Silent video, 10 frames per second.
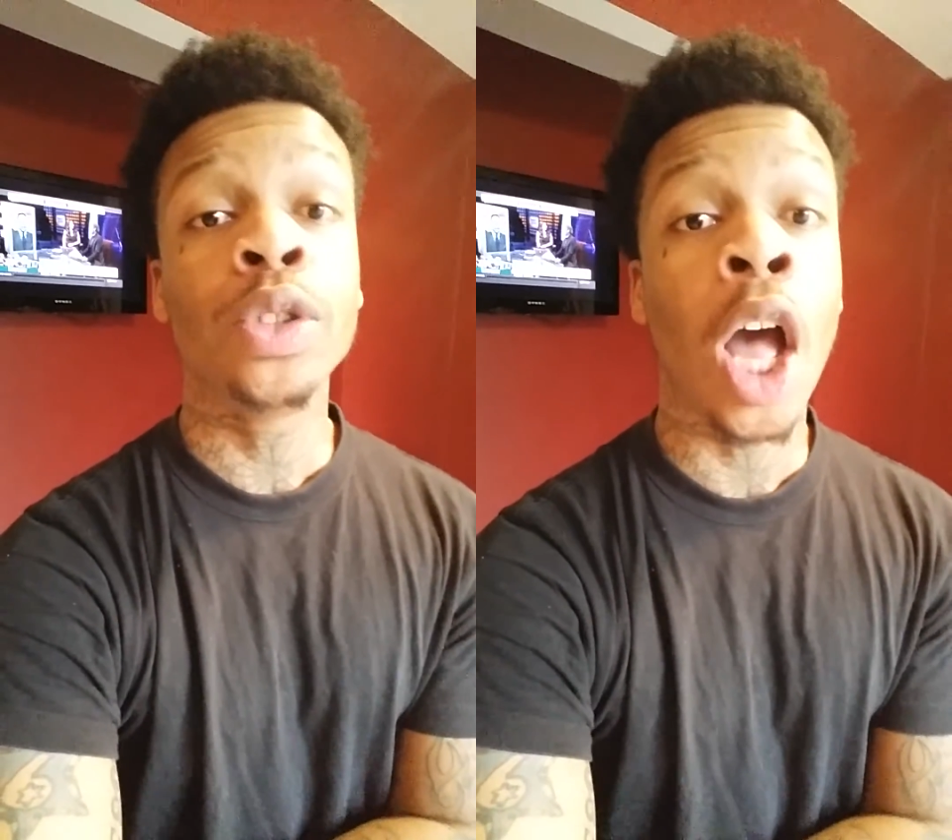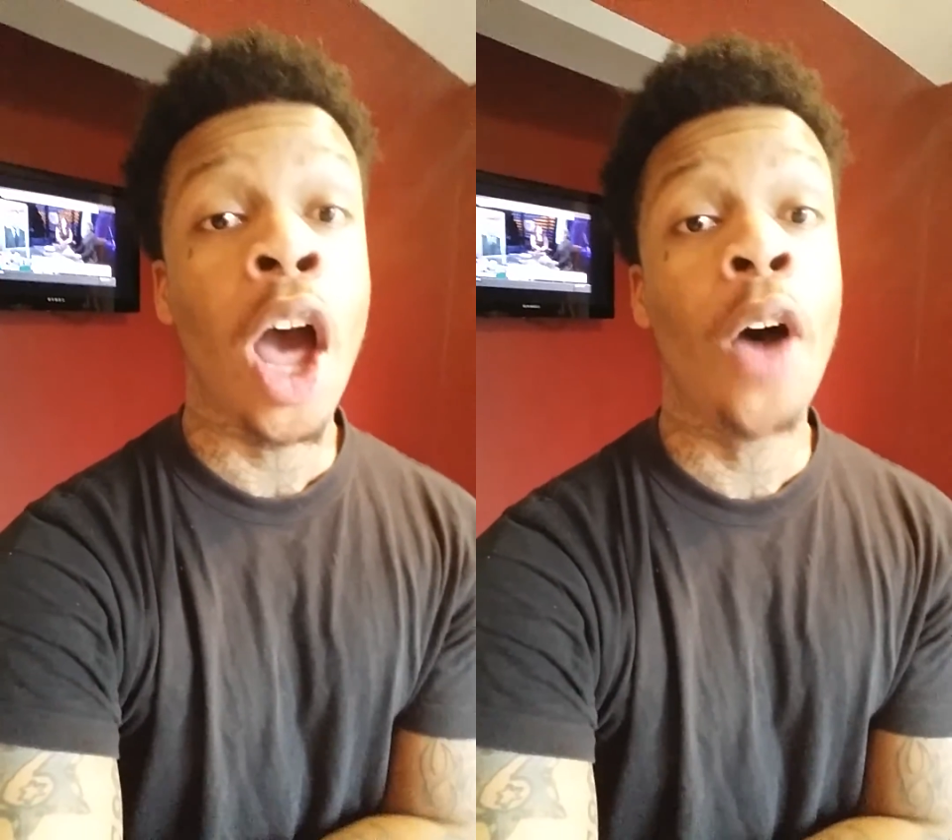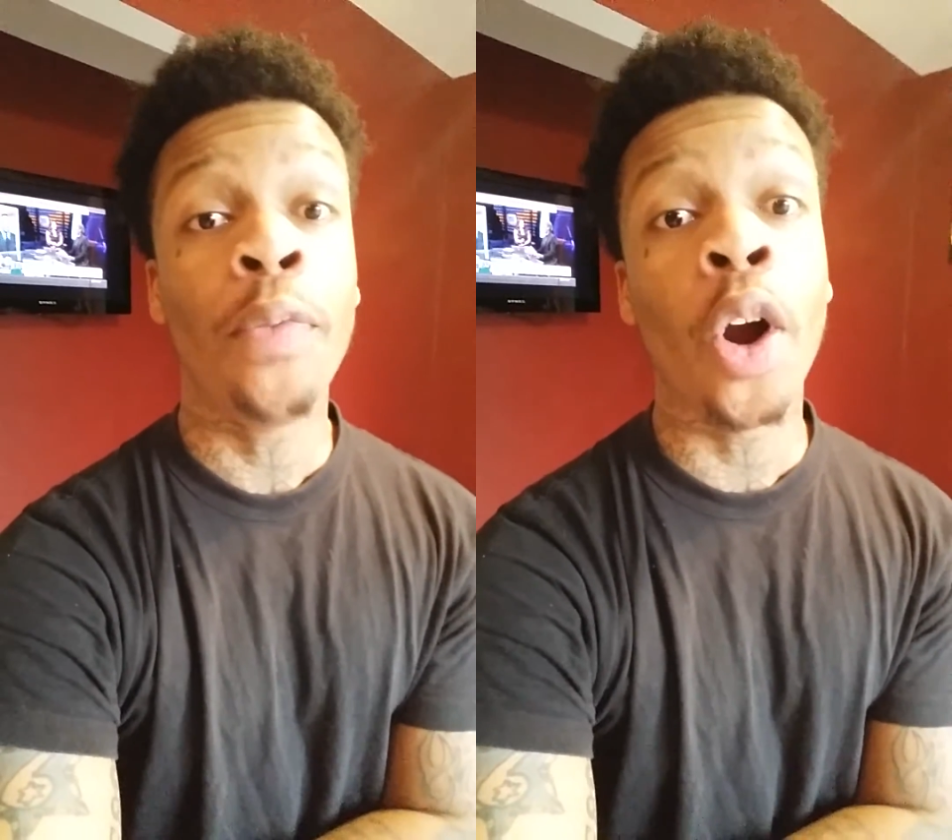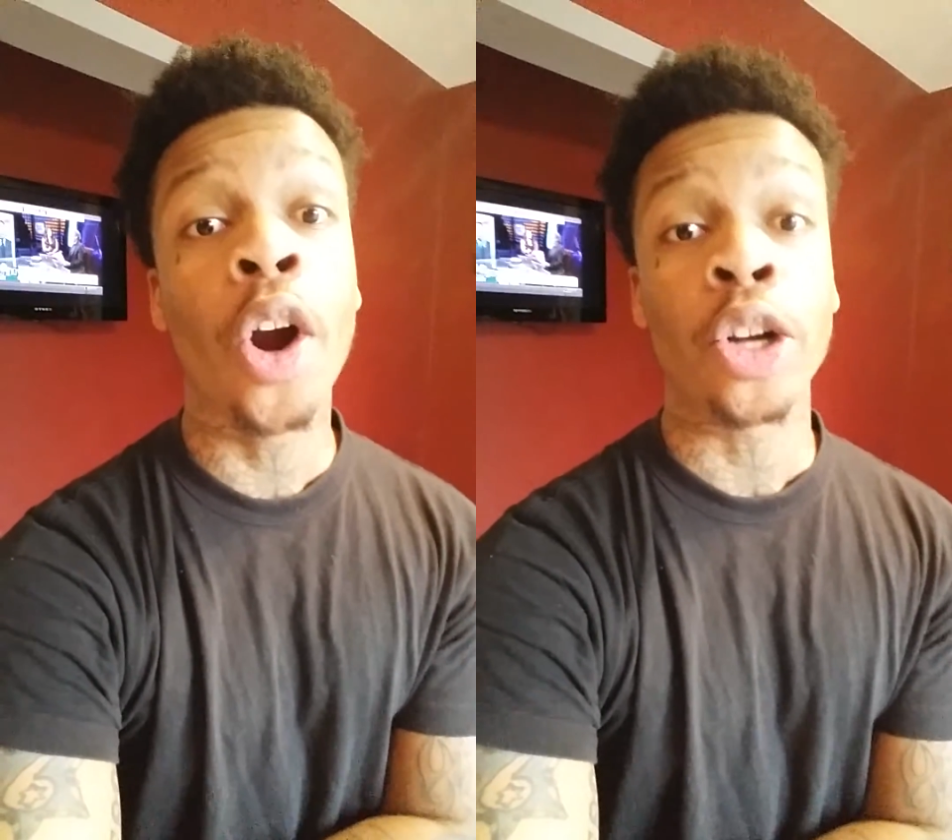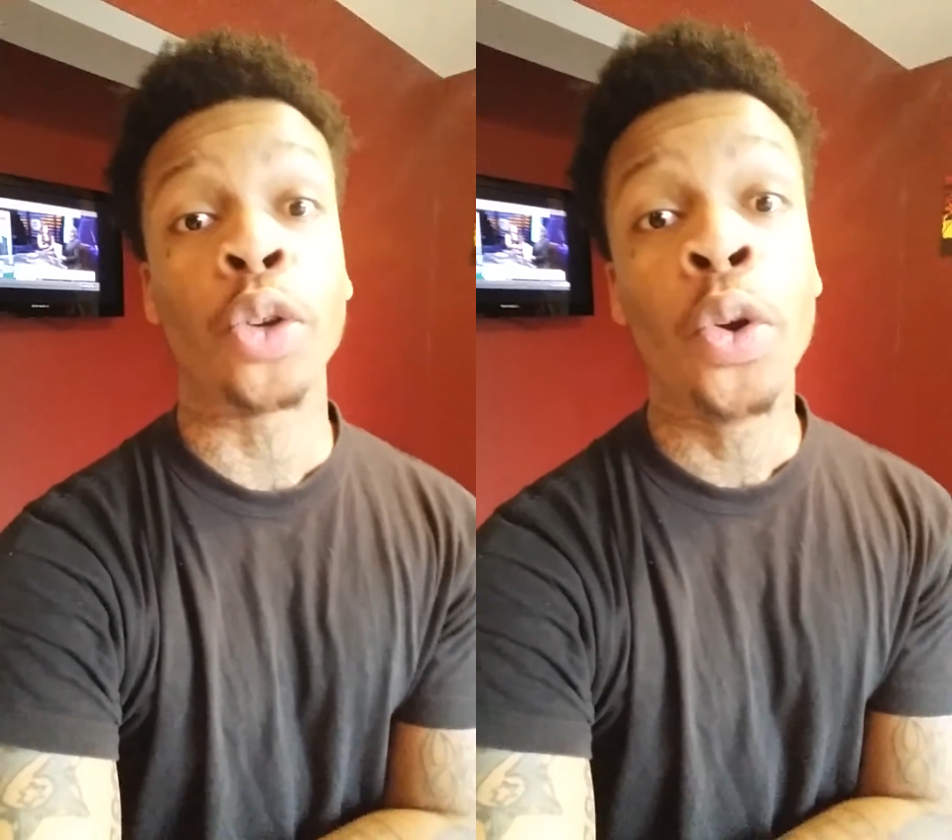
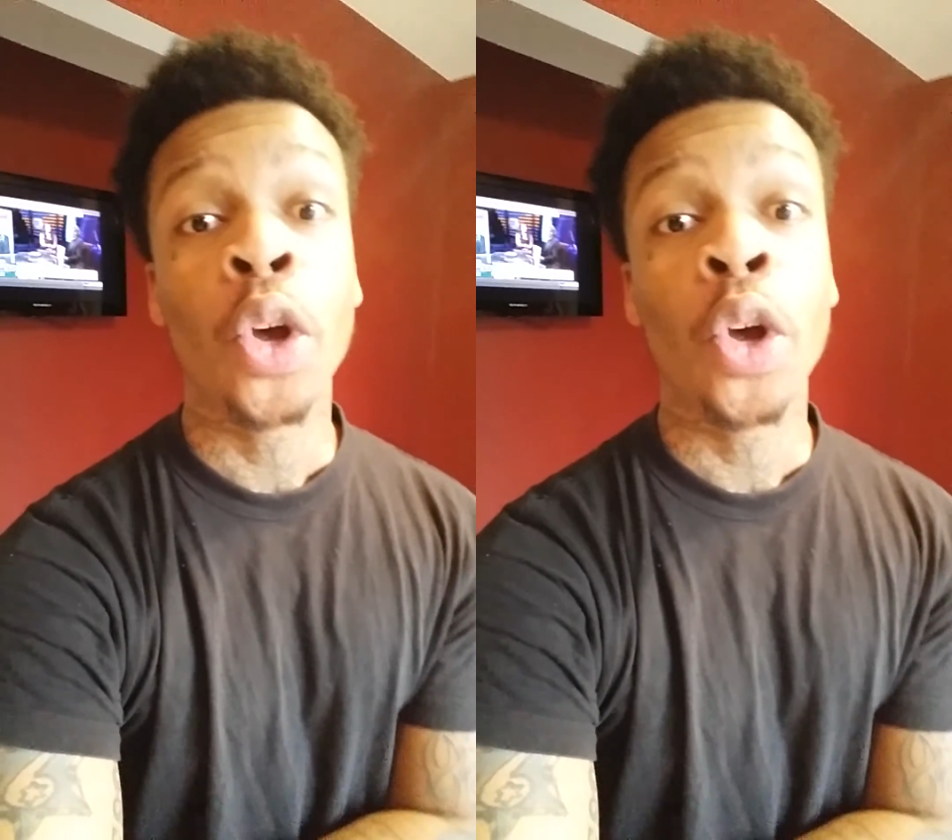Stafford,